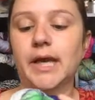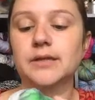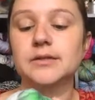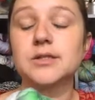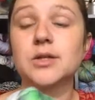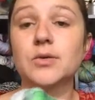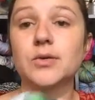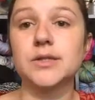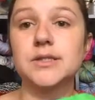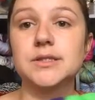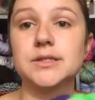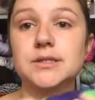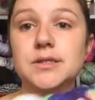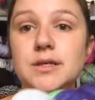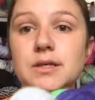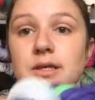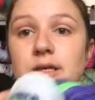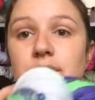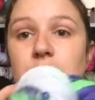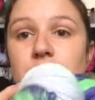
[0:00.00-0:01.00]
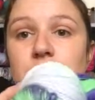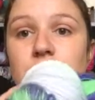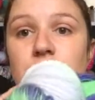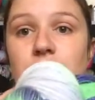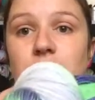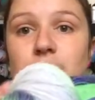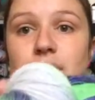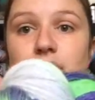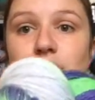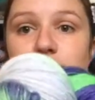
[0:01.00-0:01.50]
so
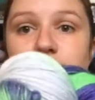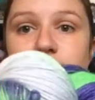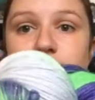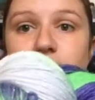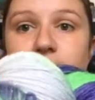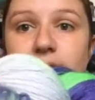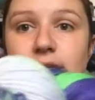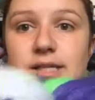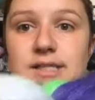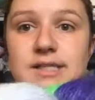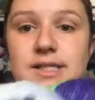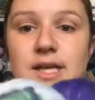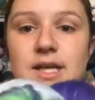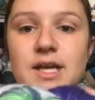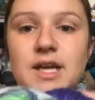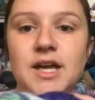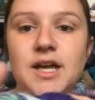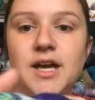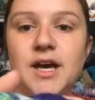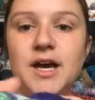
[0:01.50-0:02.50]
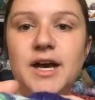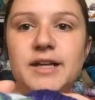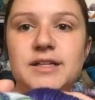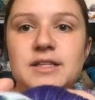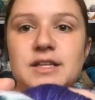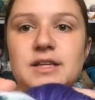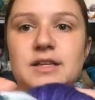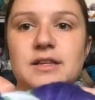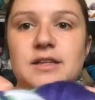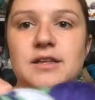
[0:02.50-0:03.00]
it also has, I
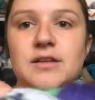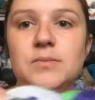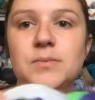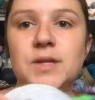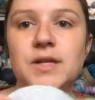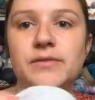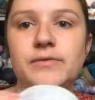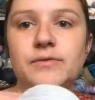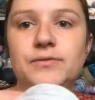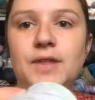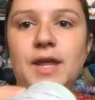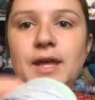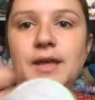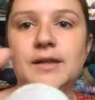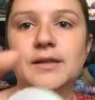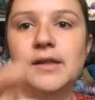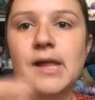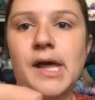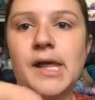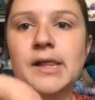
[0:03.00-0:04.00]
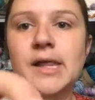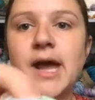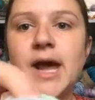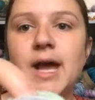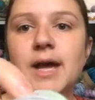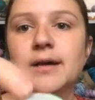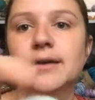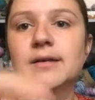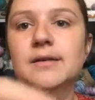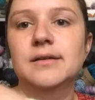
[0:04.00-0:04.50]
did a little bit of like a
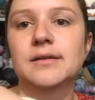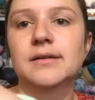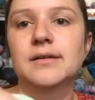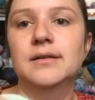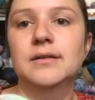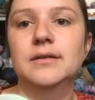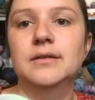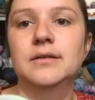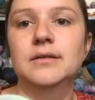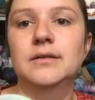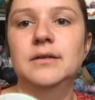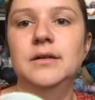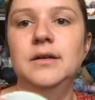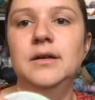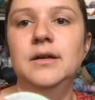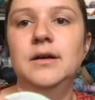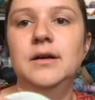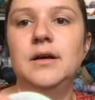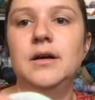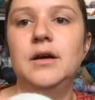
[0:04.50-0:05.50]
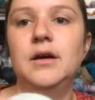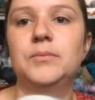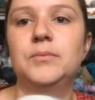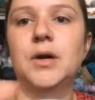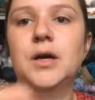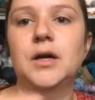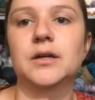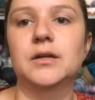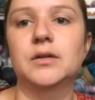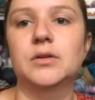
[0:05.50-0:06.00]
lilac on
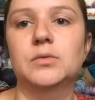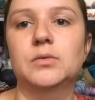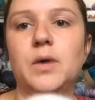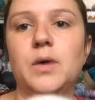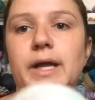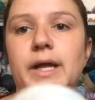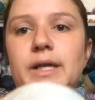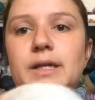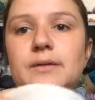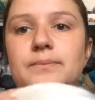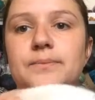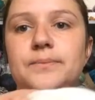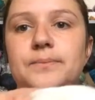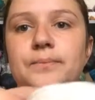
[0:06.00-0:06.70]
part of the white,